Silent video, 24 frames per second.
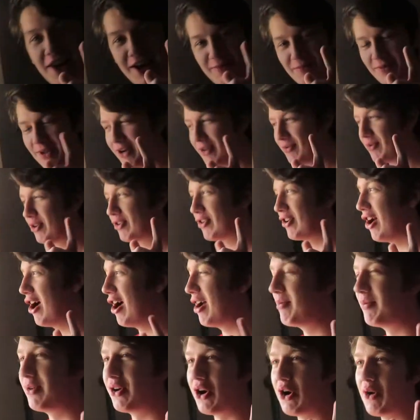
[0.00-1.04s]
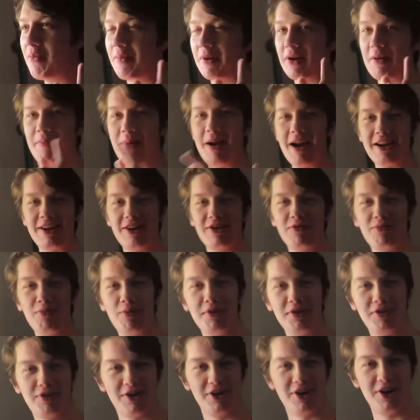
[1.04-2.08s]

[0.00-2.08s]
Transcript: time that it was time to open a package once